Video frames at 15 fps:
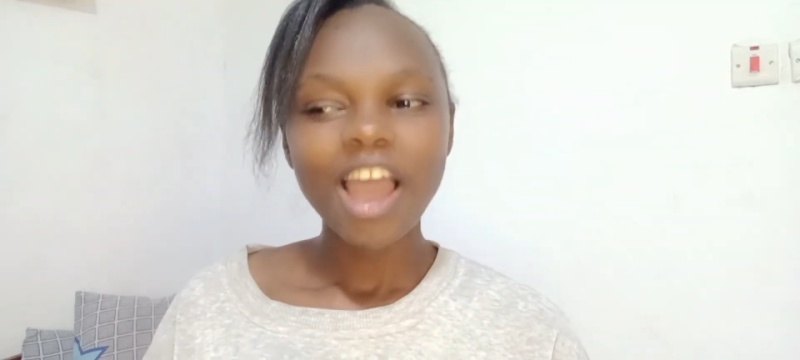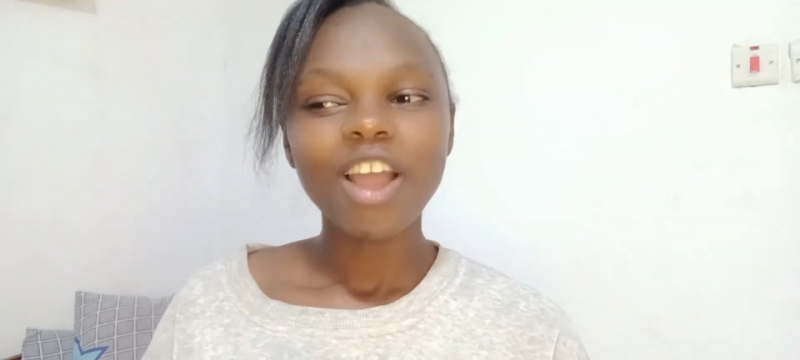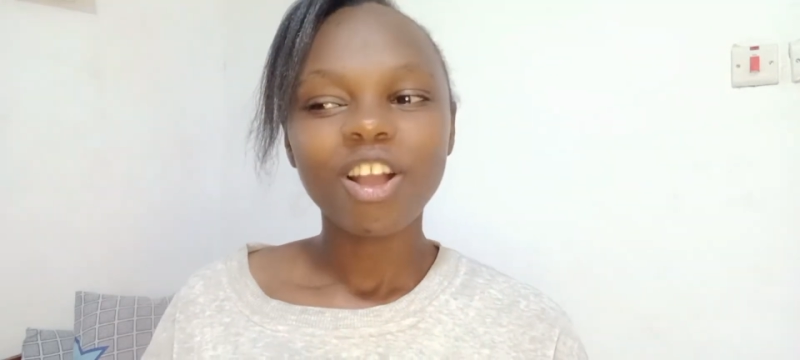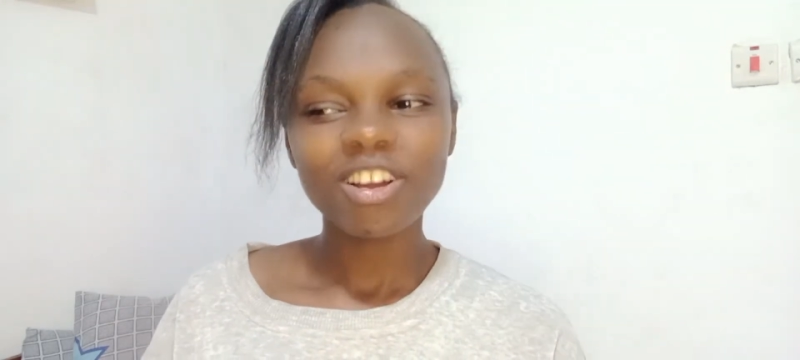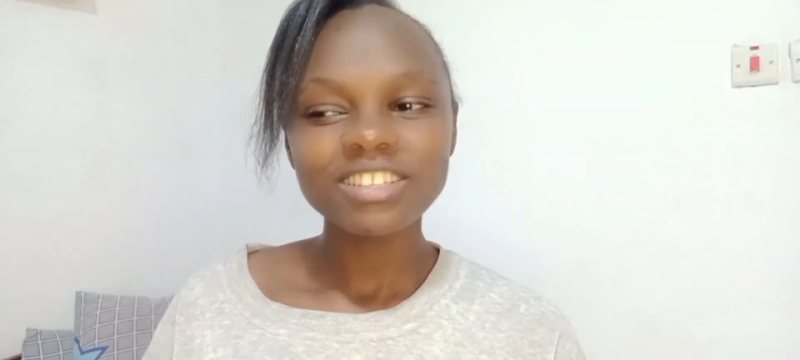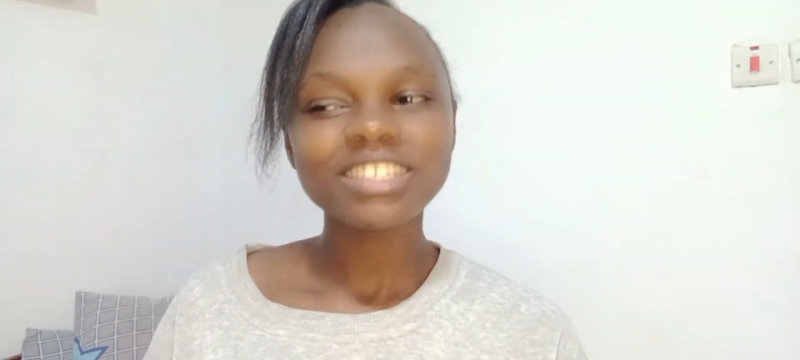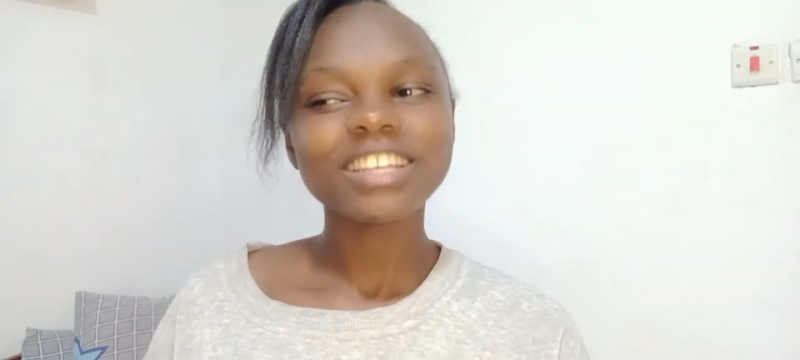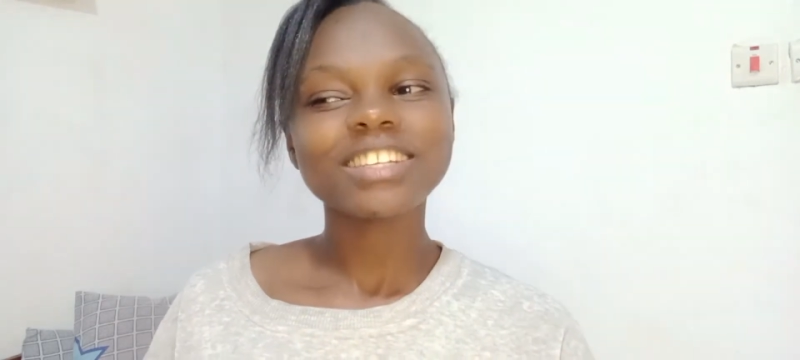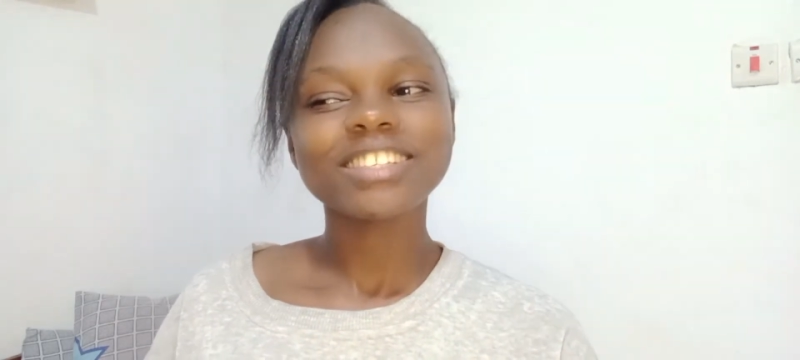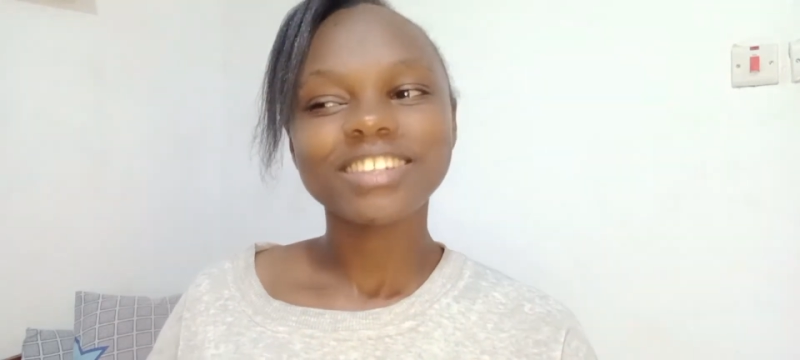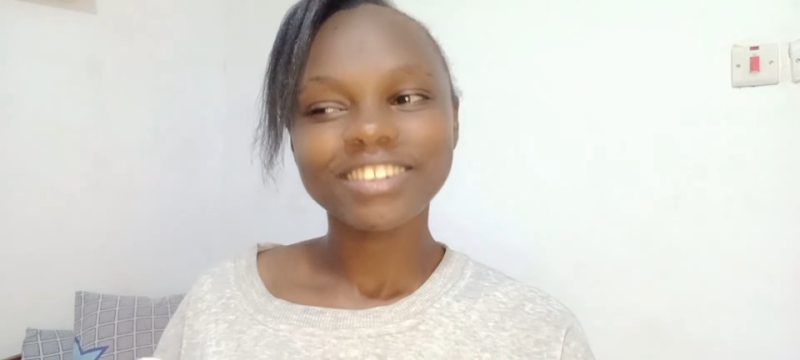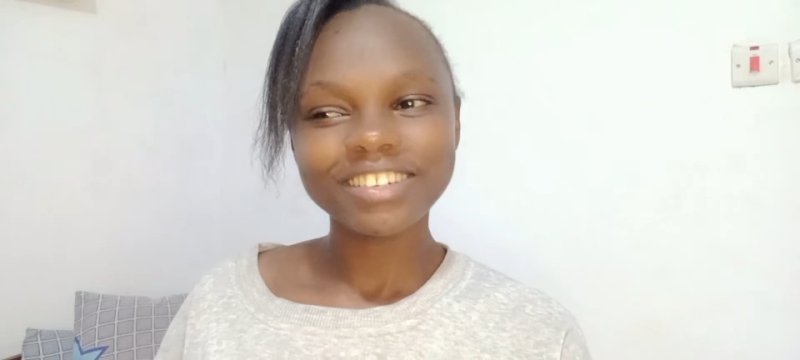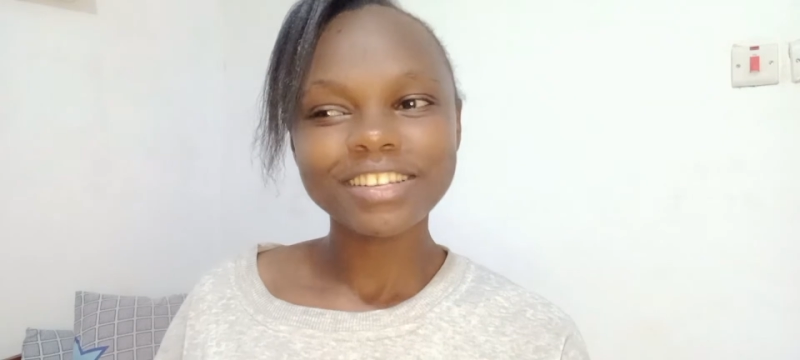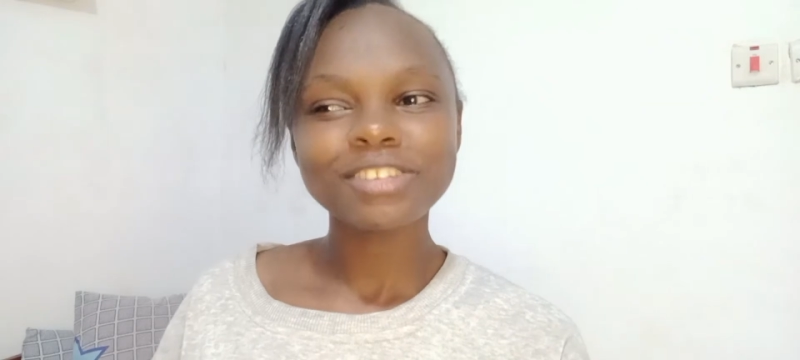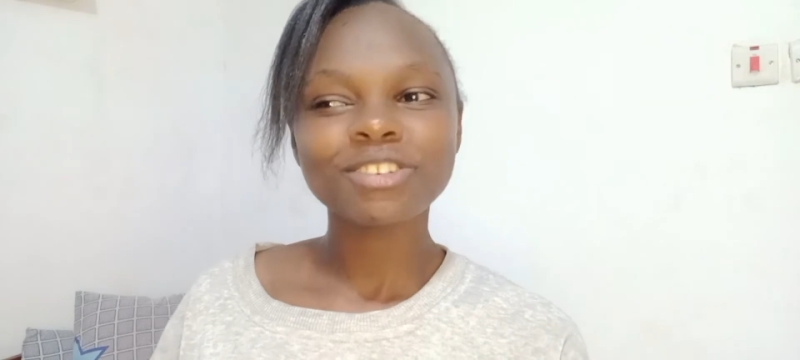content
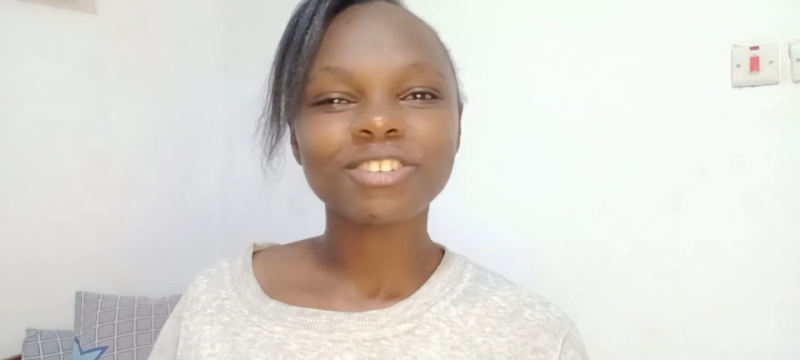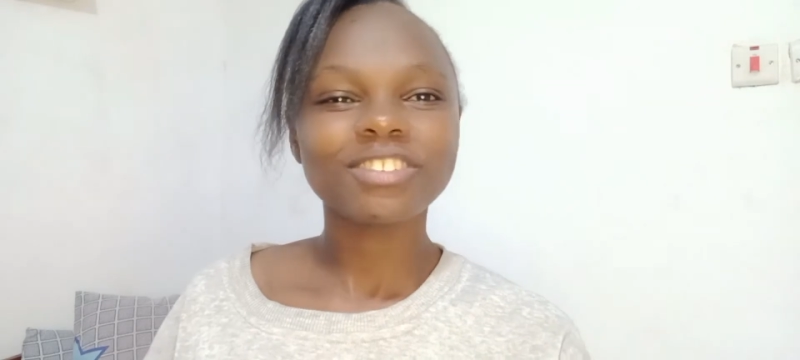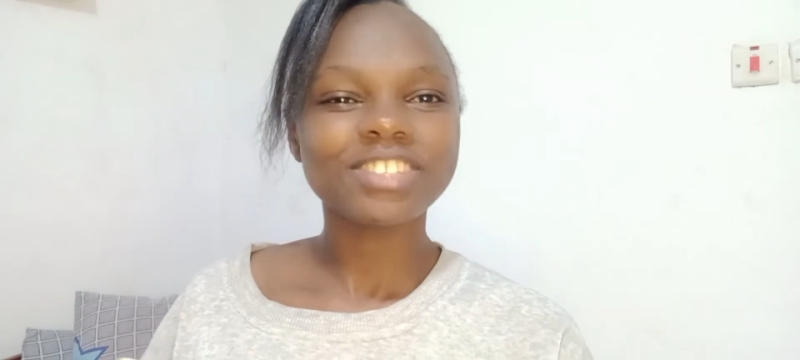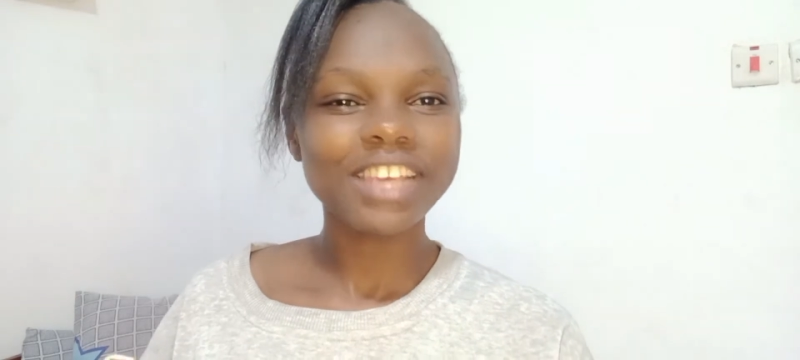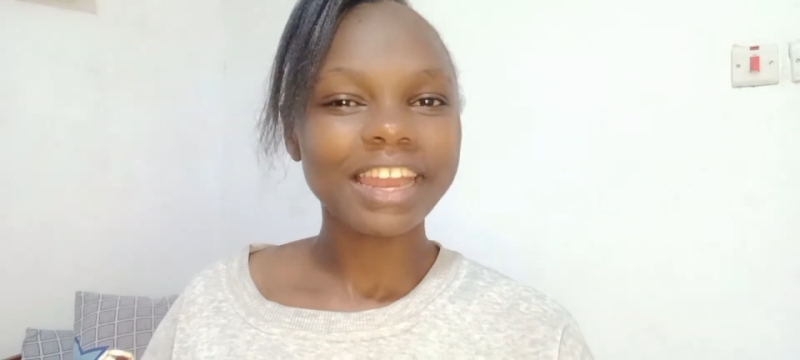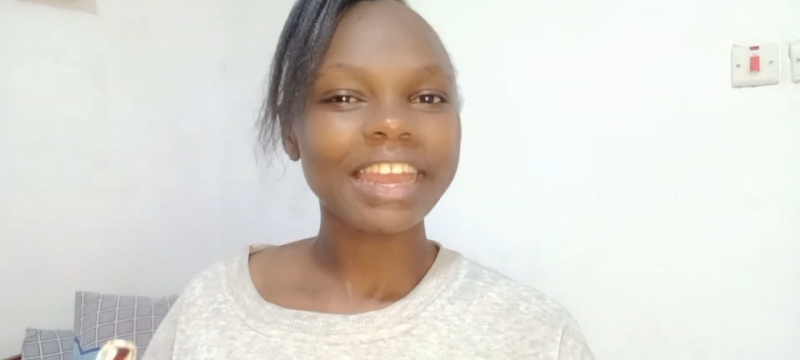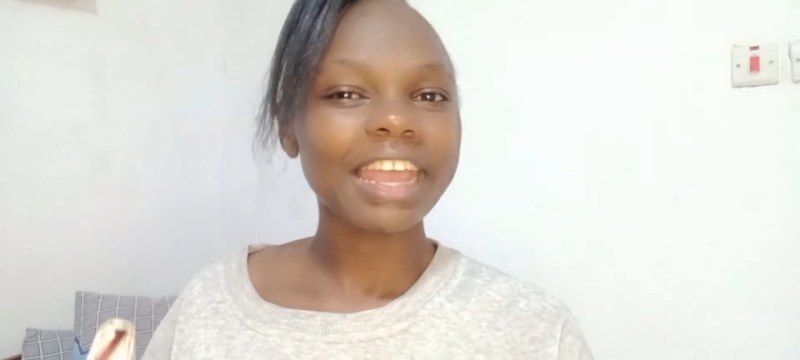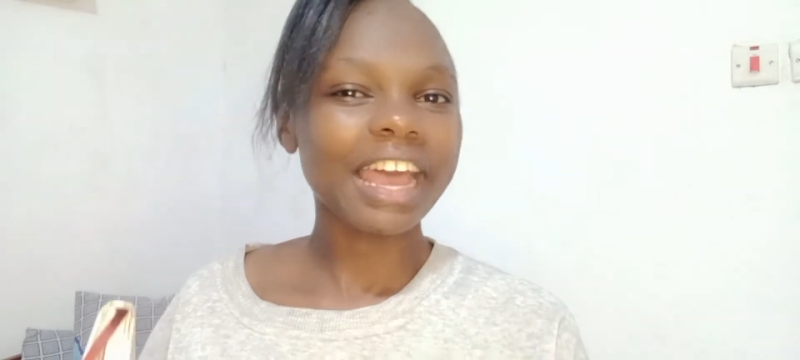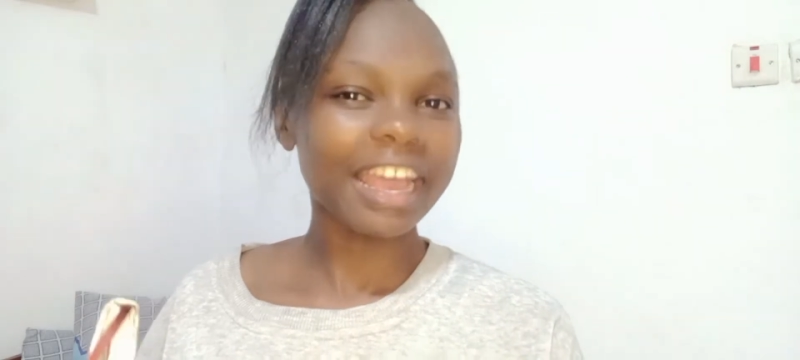creation journey